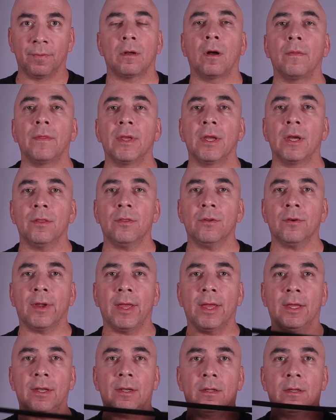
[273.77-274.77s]
On the other
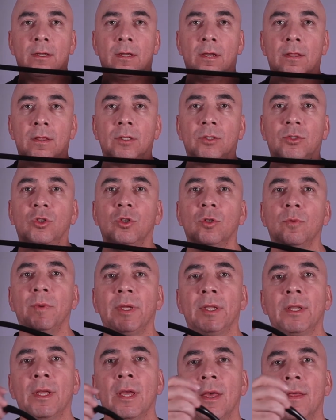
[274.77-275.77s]
end, the
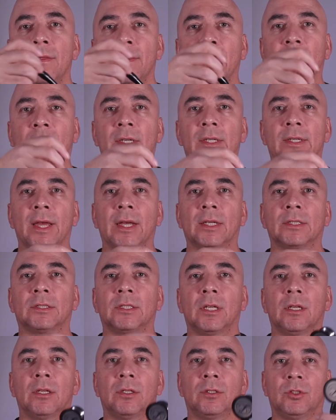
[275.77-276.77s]
tubing then
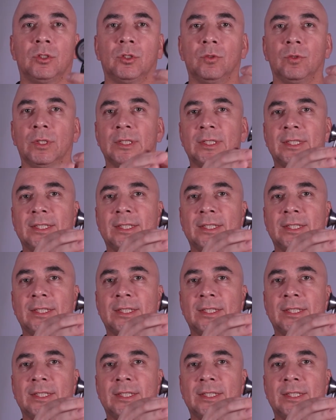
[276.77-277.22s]
connects to the